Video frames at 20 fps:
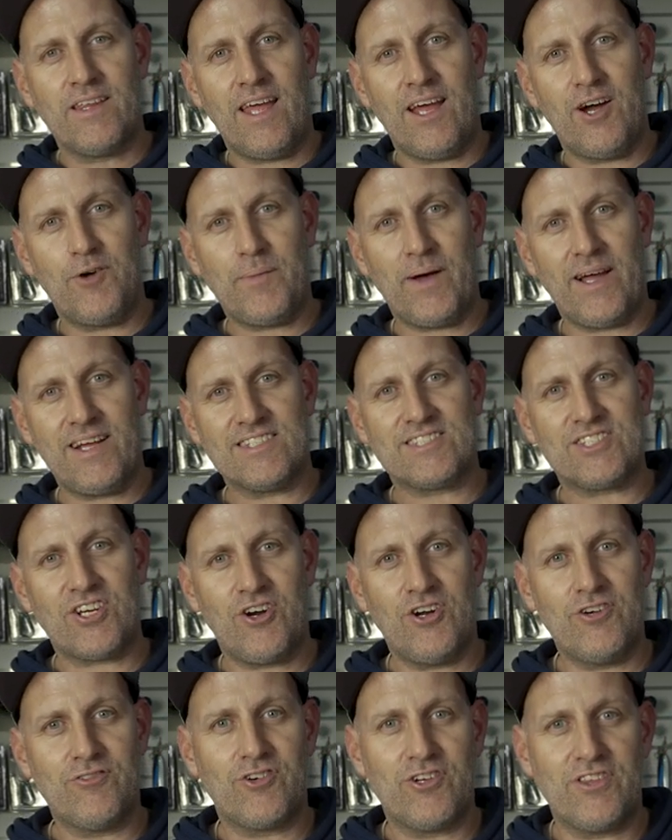Our mates
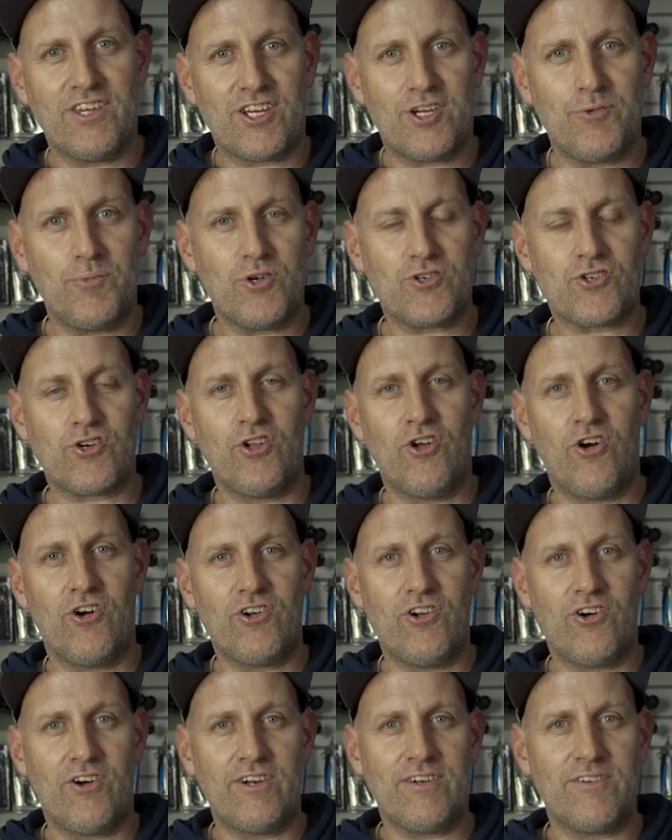over in the commercial
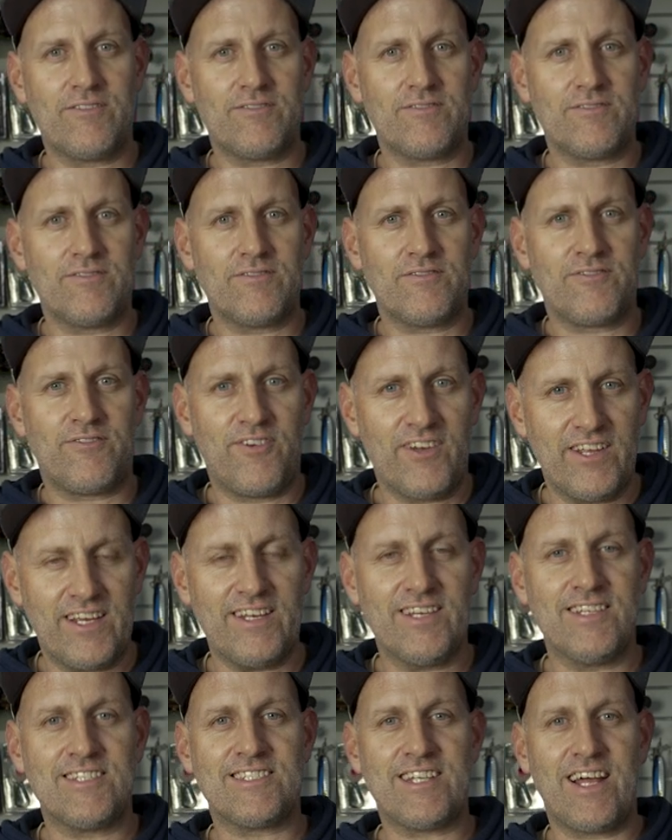longline
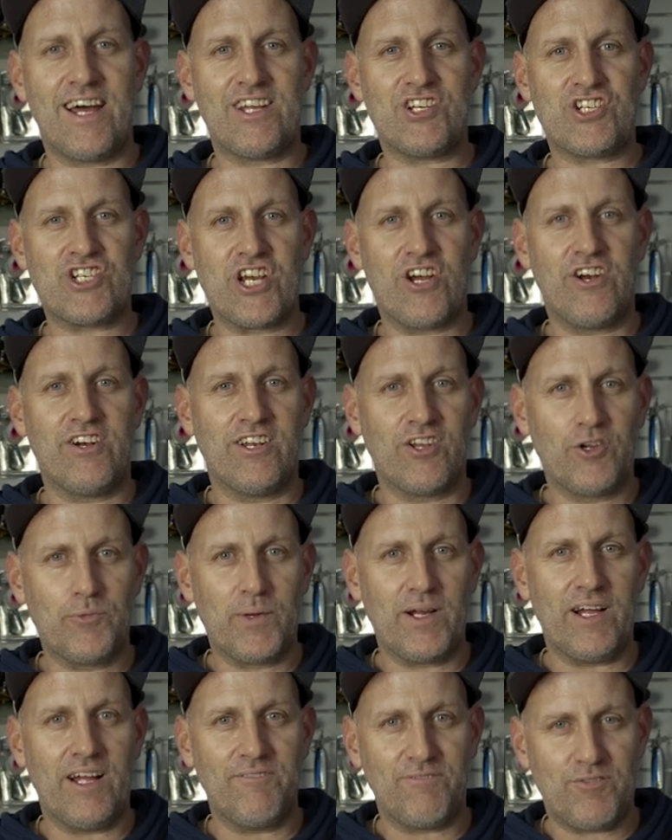fleet started sharing a little
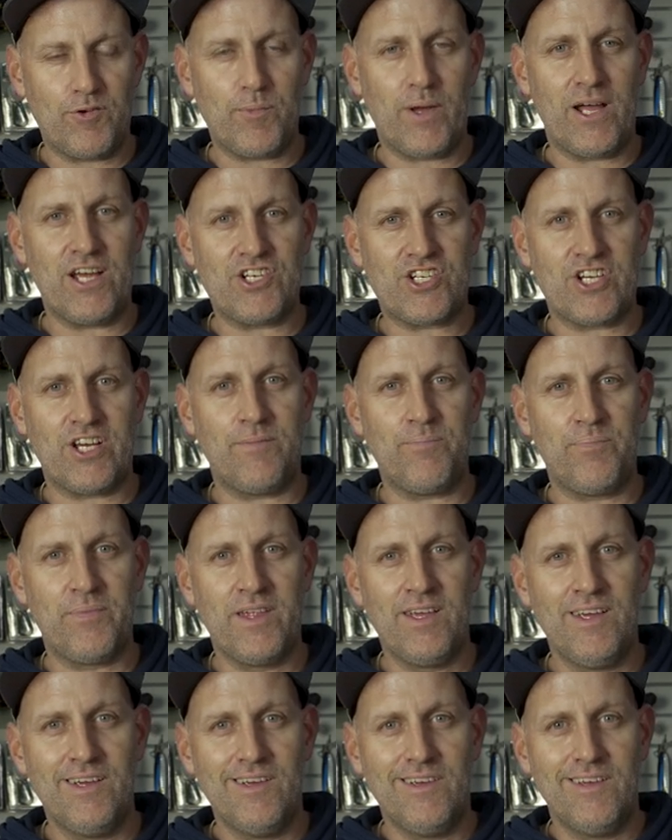bit of information.
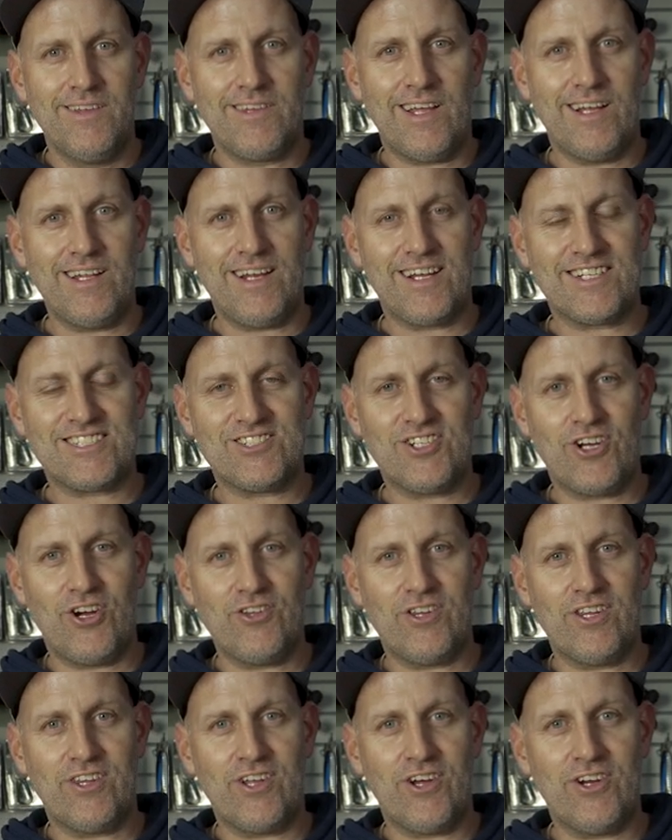They let us
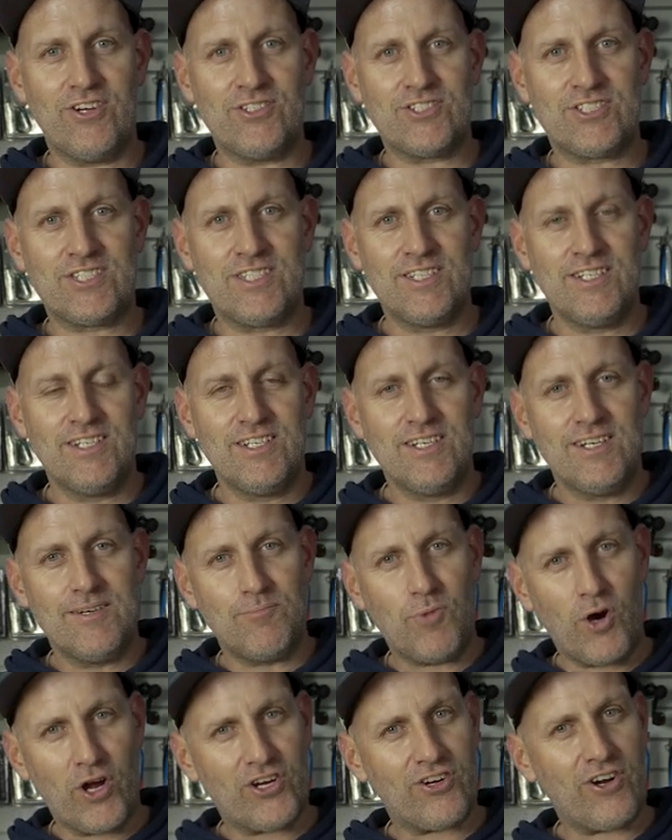know that those
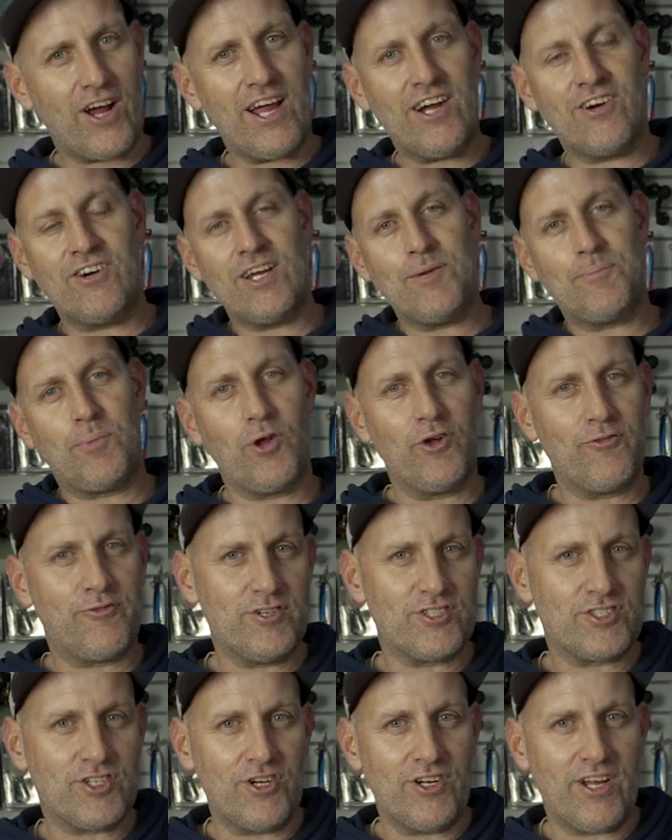migratory
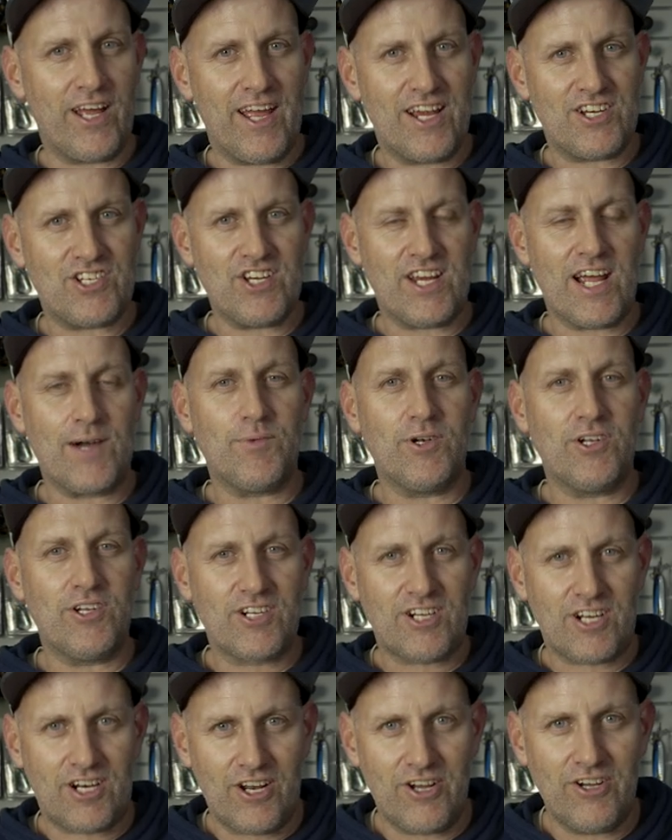bluefin tuna actually come a
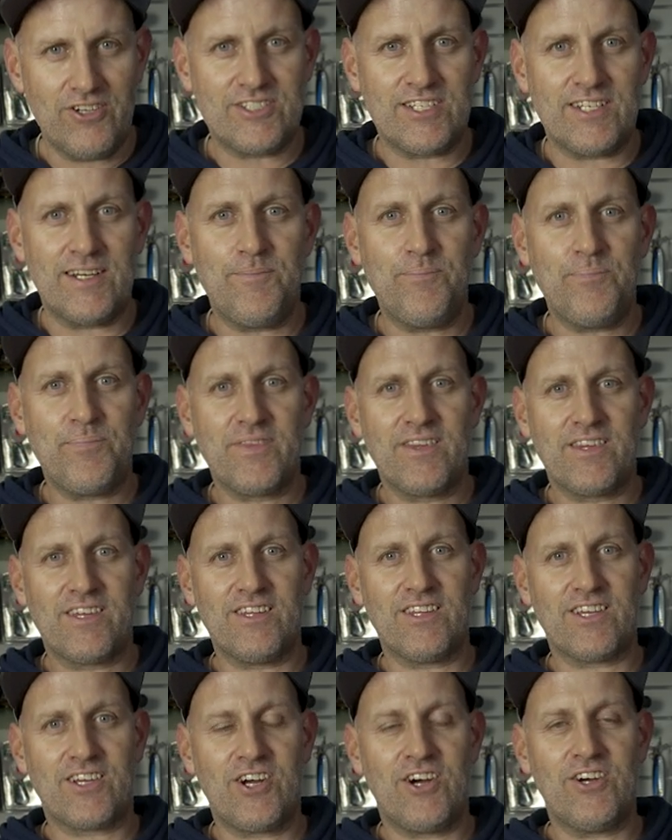little closer
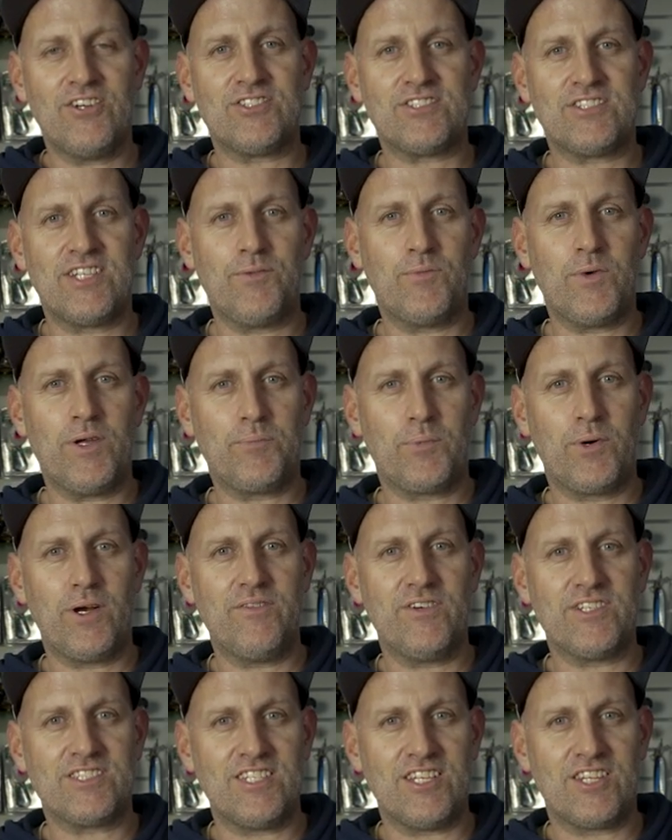to the coast than we
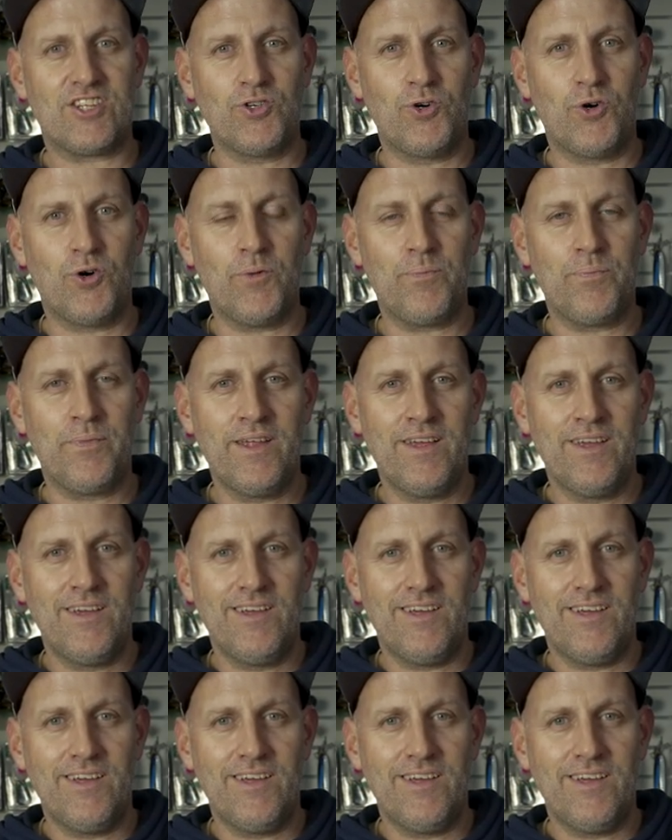previously thought.